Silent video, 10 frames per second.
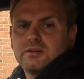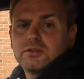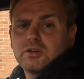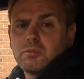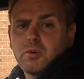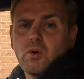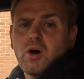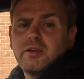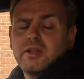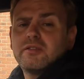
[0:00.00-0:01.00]
So number
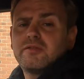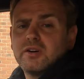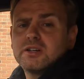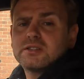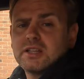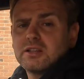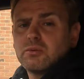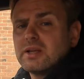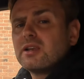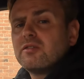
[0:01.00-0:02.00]
1, and the first thing that
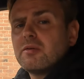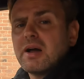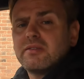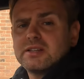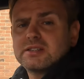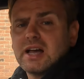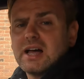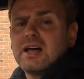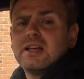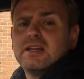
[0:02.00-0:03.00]
we love about this
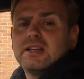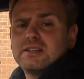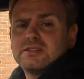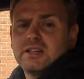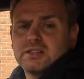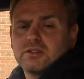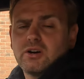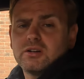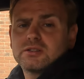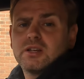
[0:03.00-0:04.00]
car, is the
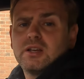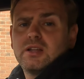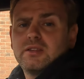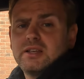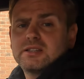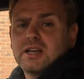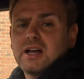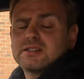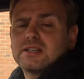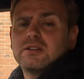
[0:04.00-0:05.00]
exhaust. This
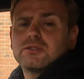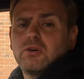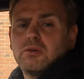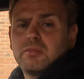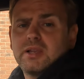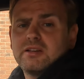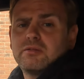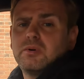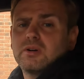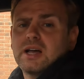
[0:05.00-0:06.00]
car sounds
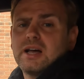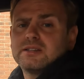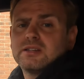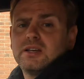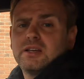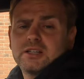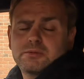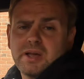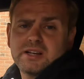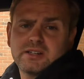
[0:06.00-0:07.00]
unbelievable, guys,
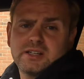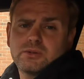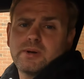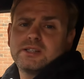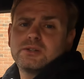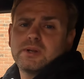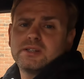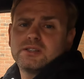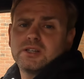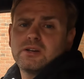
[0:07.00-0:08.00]
especially in
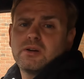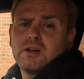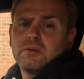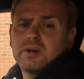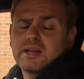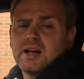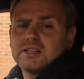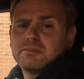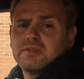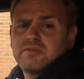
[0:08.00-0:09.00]
2022 when
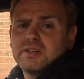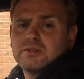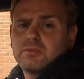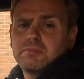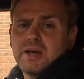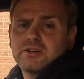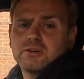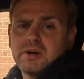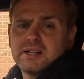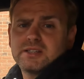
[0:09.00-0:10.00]
cars have been fitted with
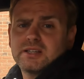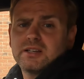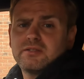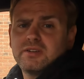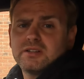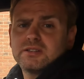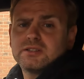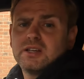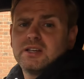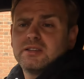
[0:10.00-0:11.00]
petrol particulate
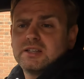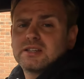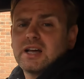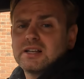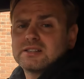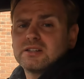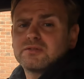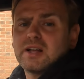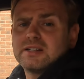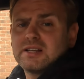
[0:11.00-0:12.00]
filters. This car sounds
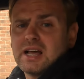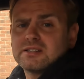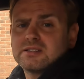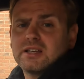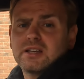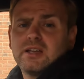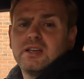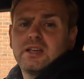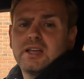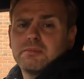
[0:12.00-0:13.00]
fantastic.
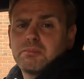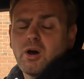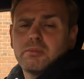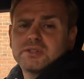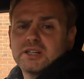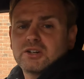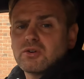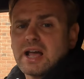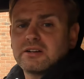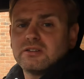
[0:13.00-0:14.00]
It pops, it
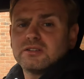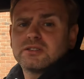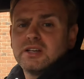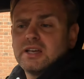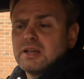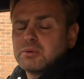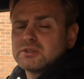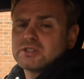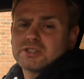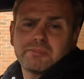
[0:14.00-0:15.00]
crackles, it
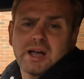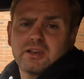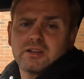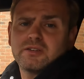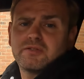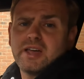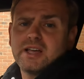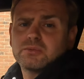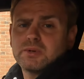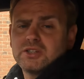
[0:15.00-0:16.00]
puts a smile on your
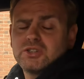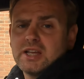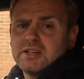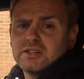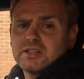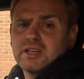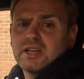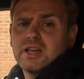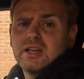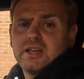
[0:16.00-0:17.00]
face when you're changing
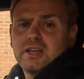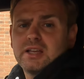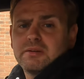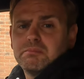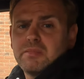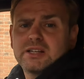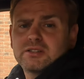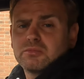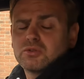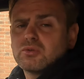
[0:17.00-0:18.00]
gear. It makes
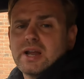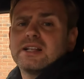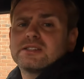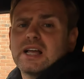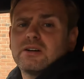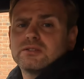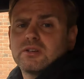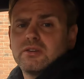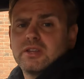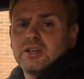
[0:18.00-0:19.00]
some great sounds
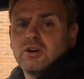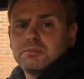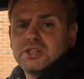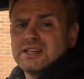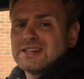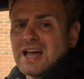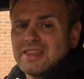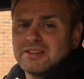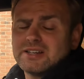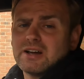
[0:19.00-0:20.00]
on the up change
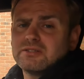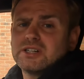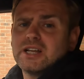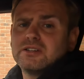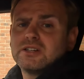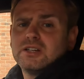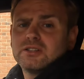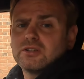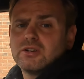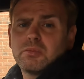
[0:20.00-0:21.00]
and the down change.
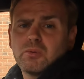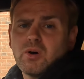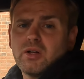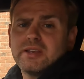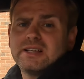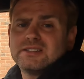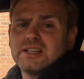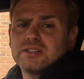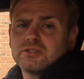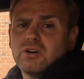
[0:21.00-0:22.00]
So number 1 is the
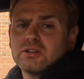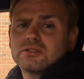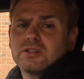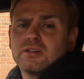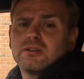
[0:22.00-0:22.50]
exhaust.